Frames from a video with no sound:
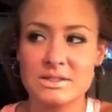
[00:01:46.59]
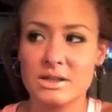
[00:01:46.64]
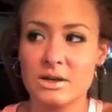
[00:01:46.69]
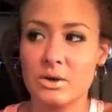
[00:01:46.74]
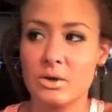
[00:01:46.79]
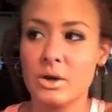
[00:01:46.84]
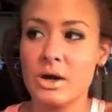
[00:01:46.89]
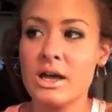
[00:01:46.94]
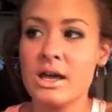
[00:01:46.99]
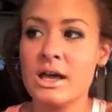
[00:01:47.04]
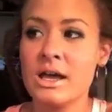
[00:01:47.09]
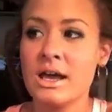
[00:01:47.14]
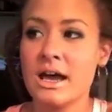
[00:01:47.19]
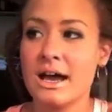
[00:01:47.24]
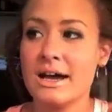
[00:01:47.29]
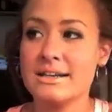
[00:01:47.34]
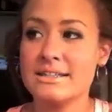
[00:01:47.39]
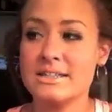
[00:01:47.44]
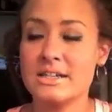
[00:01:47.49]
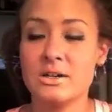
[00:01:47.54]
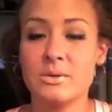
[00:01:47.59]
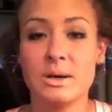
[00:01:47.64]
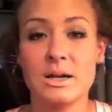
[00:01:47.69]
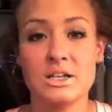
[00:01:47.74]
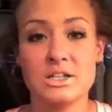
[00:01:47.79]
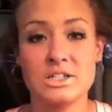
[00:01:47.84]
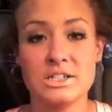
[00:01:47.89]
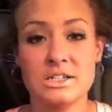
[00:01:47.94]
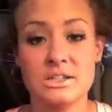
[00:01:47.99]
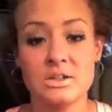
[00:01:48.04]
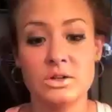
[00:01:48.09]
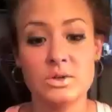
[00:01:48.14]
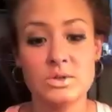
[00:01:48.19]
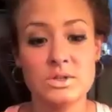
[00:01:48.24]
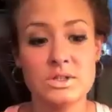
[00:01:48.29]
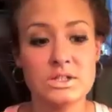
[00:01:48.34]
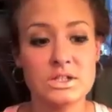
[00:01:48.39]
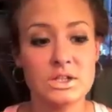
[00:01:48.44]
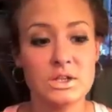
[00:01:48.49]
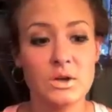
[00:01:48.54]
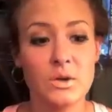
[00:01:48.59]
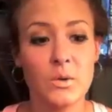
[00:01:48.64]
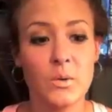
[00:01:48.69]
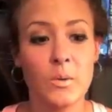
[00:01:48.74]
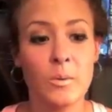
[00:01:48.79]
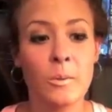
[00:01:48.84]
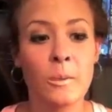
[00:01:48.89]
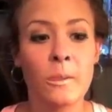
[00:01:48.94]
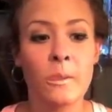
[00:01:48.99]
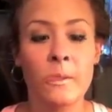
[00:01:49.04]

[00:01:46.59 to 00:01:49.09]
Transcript: so I started watching those two.